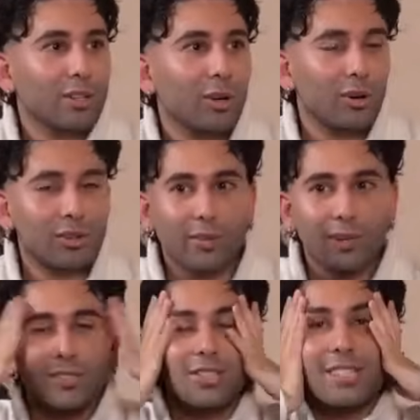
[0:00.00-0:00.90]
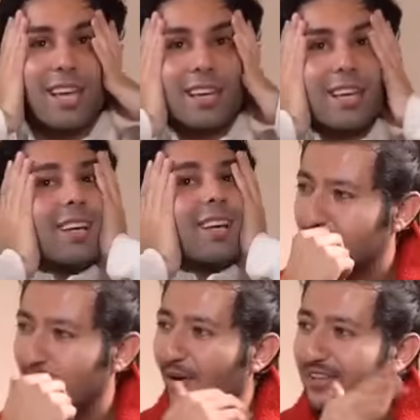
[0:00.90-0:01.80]
and thought of and it's just like
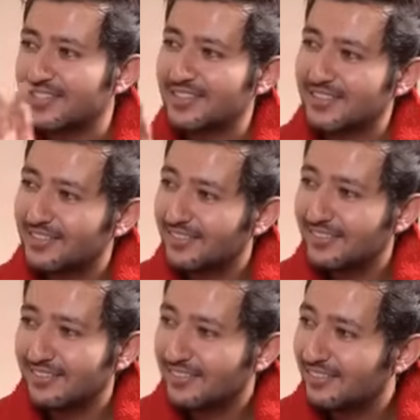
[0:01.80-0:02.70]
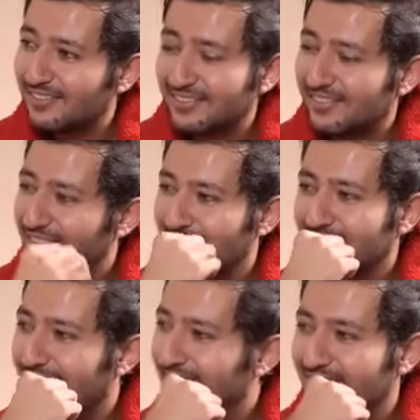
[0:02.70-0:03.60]
flawless. It's such a fun
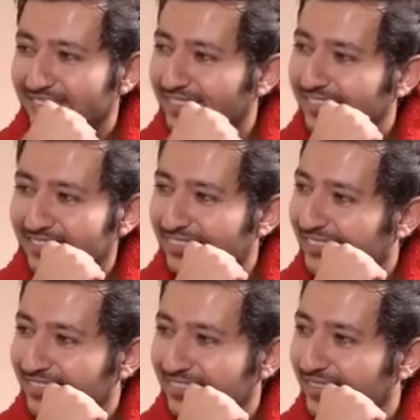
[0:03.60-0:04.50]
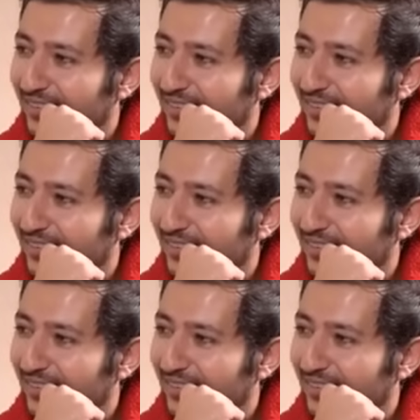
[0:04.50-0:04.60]
party every time.